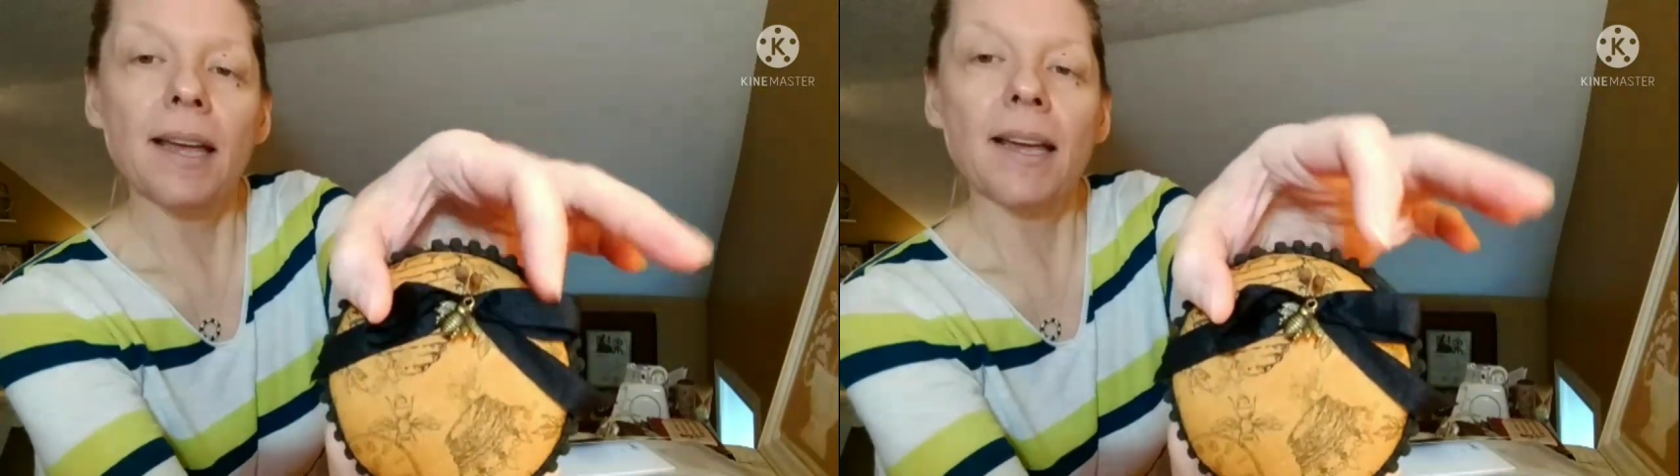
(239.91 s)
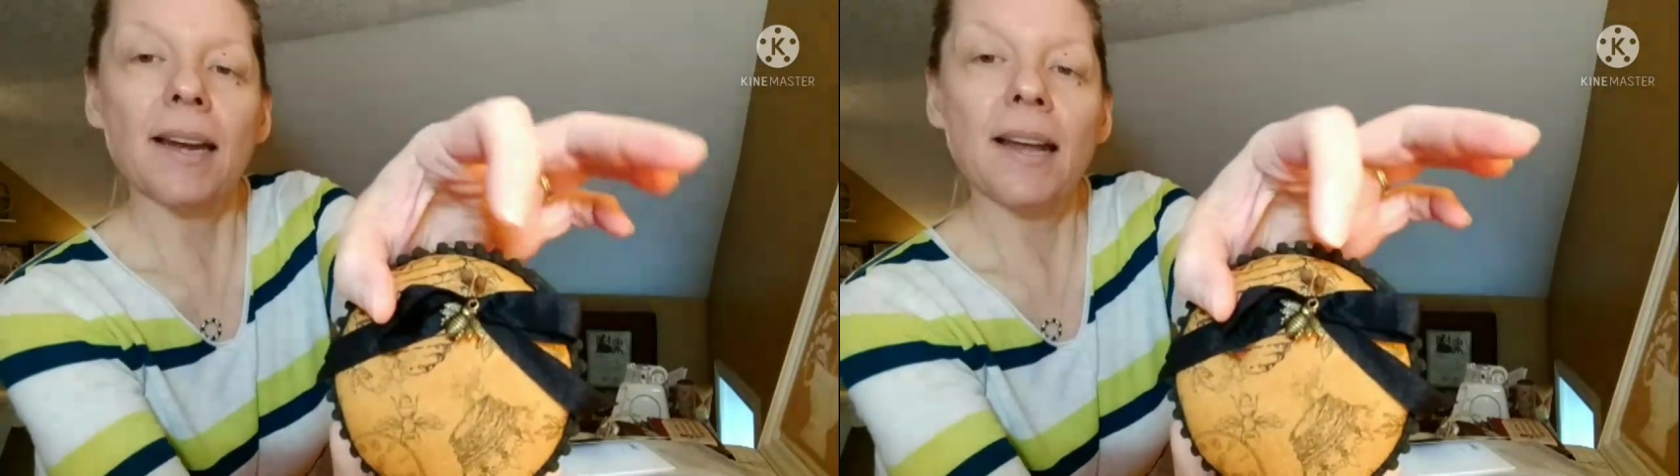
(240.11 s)

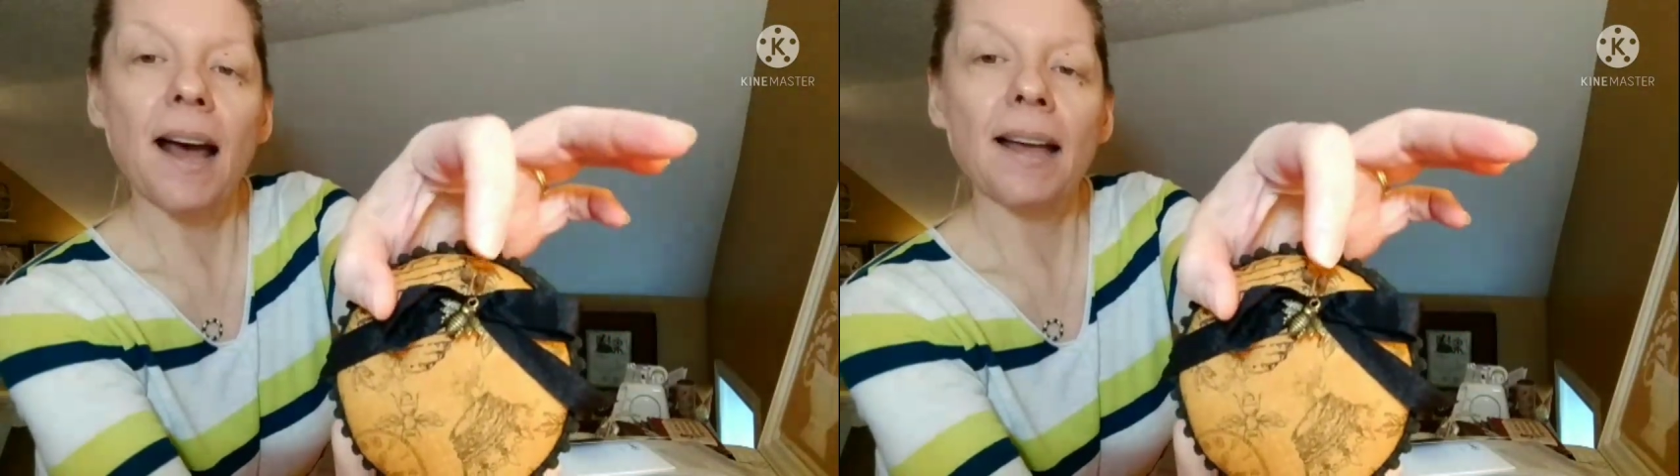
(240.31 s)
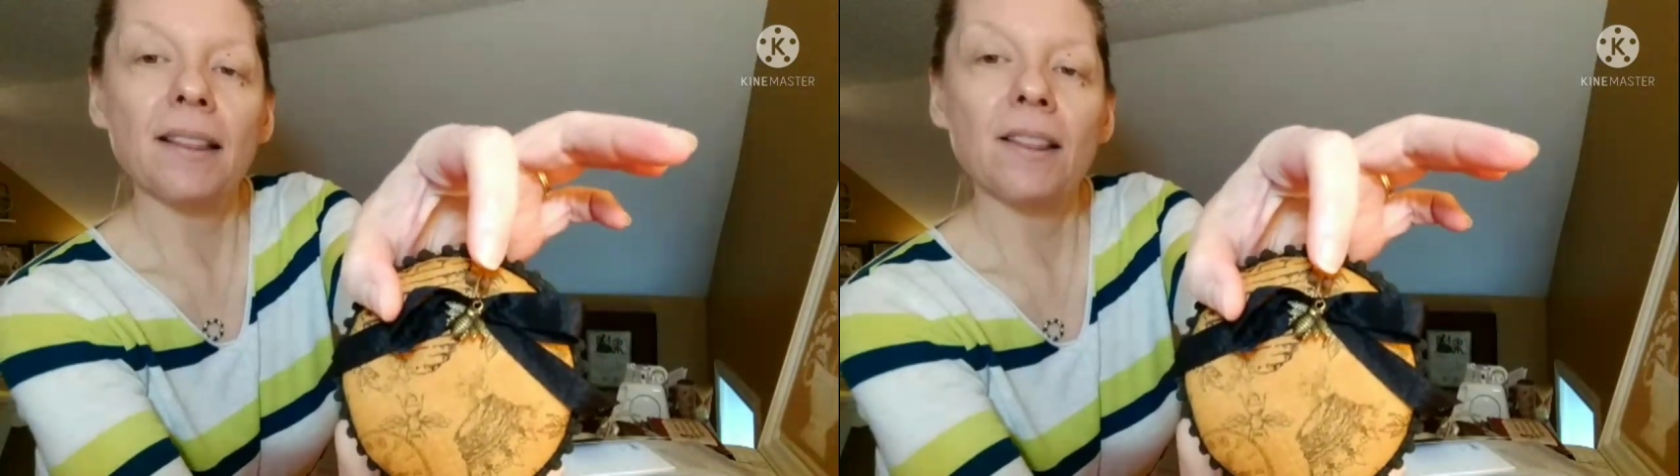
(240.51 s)
And
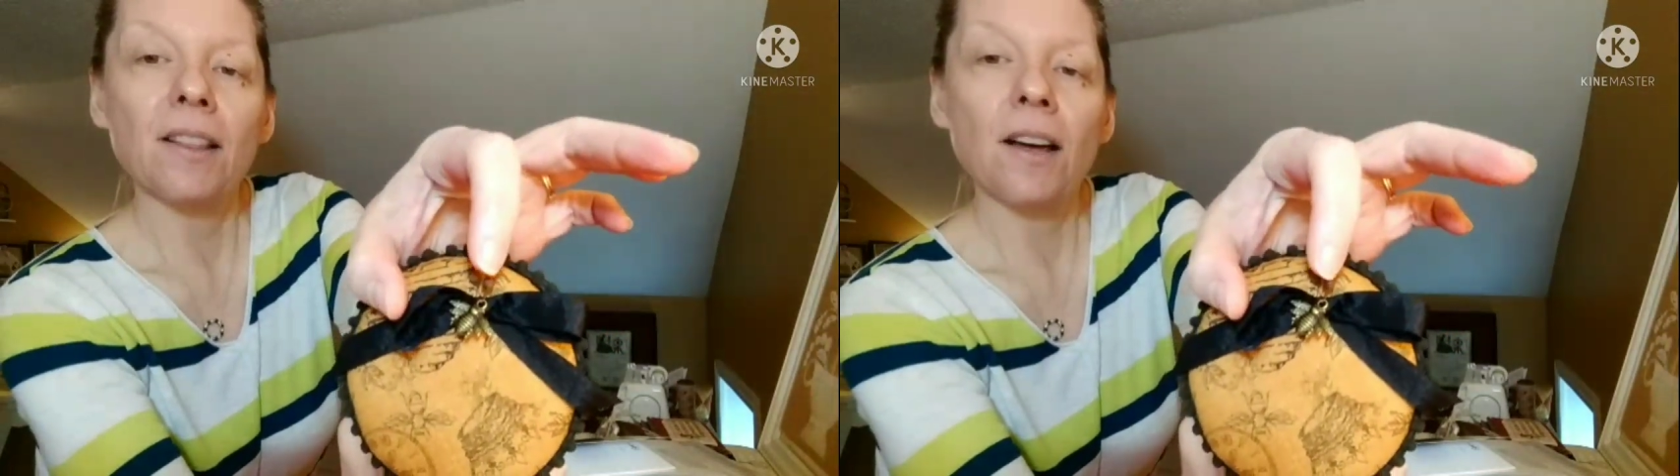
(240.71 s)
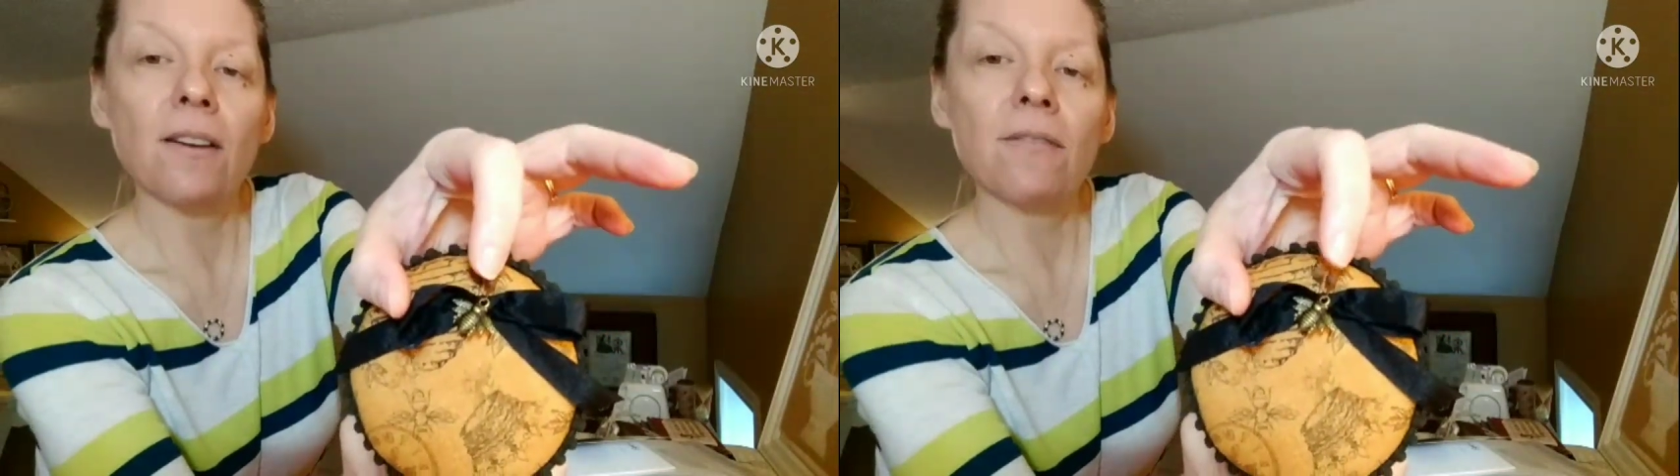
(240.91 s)
I
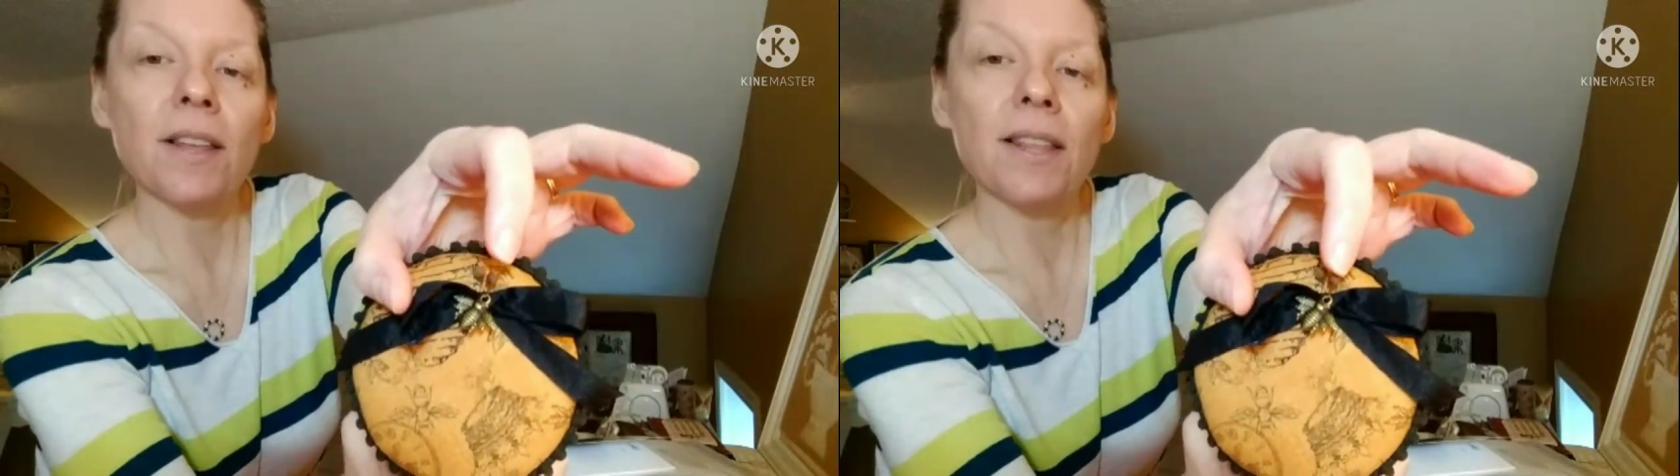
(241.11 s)
love